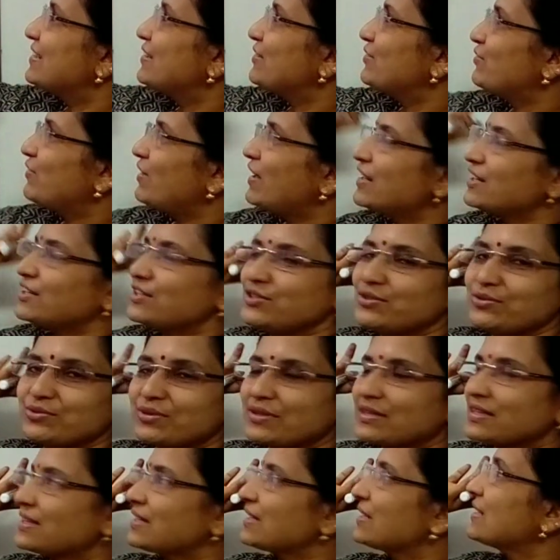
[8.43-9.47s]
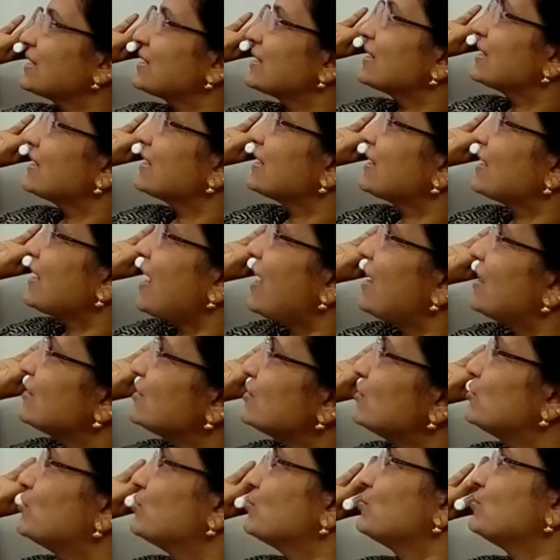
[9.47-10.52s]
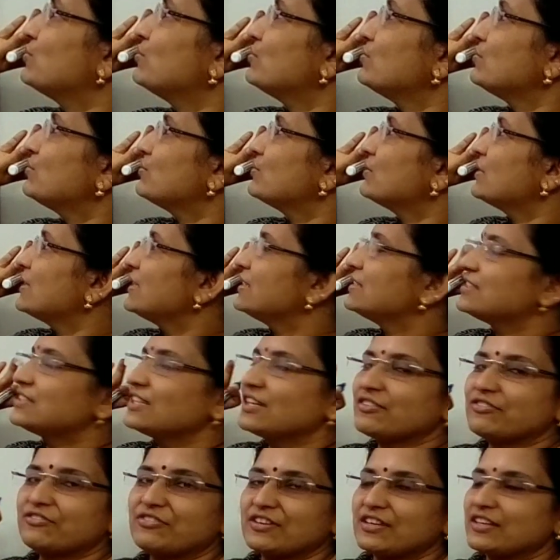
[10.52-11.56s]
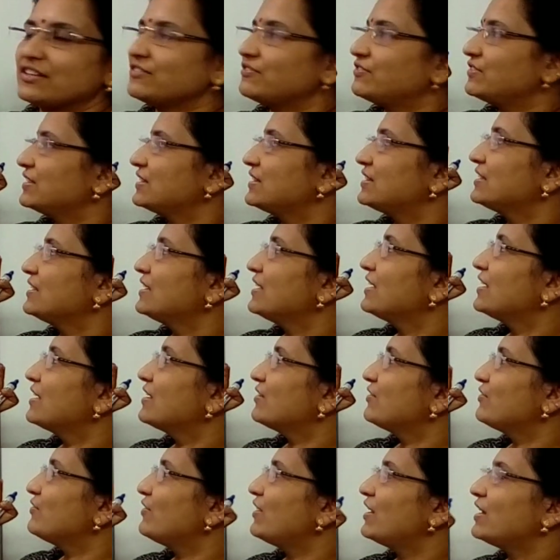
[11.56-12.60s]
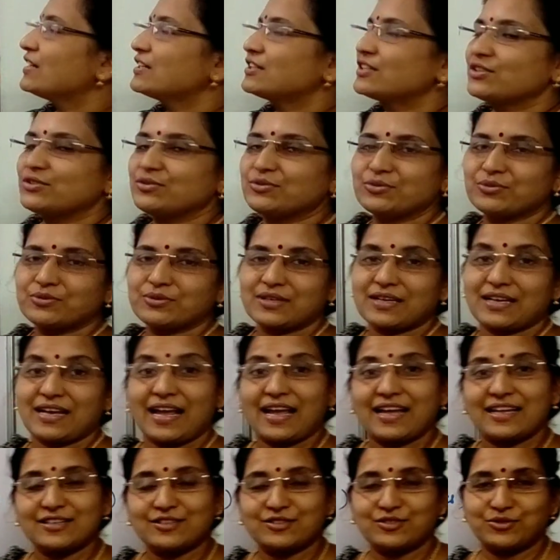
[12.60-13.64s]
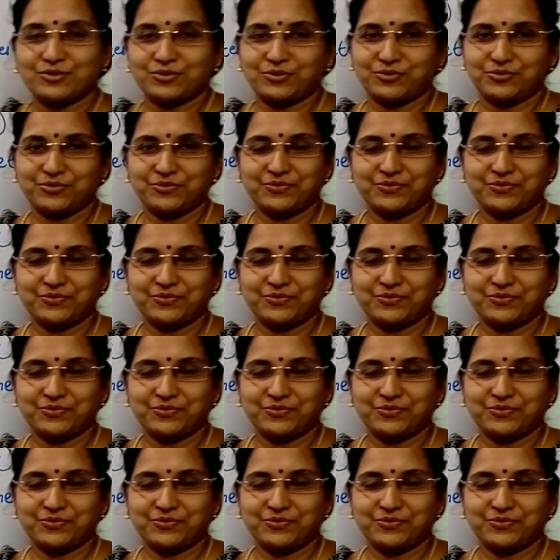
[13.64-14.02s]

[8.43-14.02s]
what you can't do interfere with what you can do.